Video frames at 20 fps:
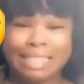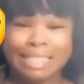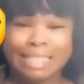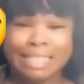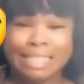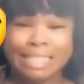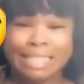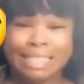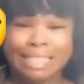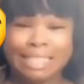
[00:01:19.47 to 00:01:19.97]

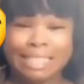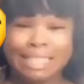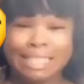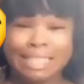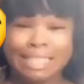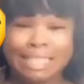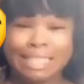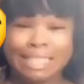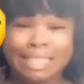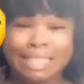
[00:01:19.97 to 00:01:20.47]

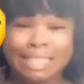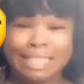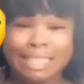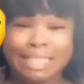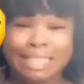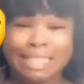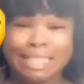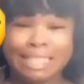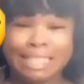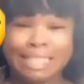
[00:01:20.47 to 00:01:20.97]

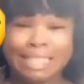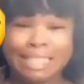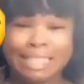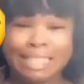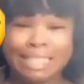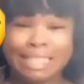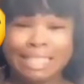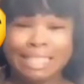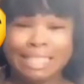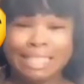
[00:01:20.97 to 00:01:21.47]

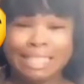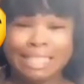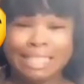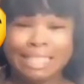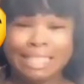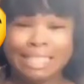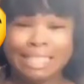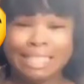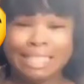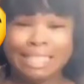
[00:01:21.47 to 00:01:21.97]

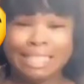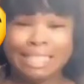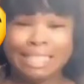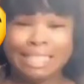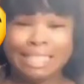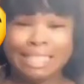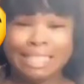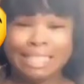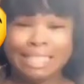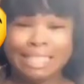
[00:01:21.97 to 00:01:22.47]

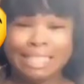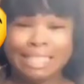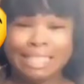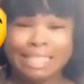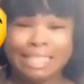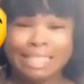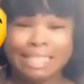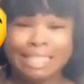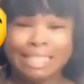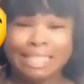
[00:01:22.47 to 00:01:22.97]

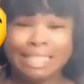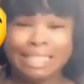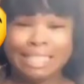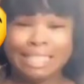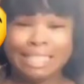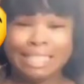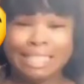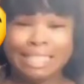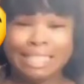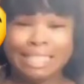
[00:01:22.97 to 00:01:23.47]

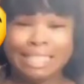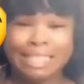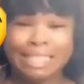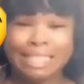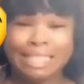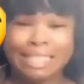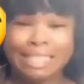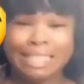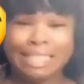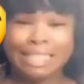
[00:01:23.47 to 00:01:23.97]

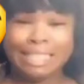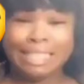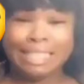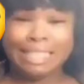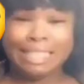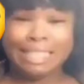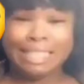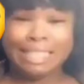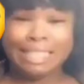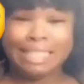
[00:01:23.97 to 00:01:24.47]

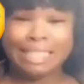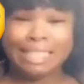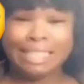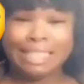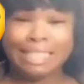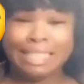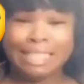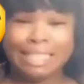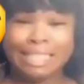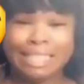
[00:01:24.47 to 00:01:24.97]

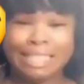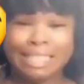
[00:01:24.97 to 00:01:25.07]
(silent)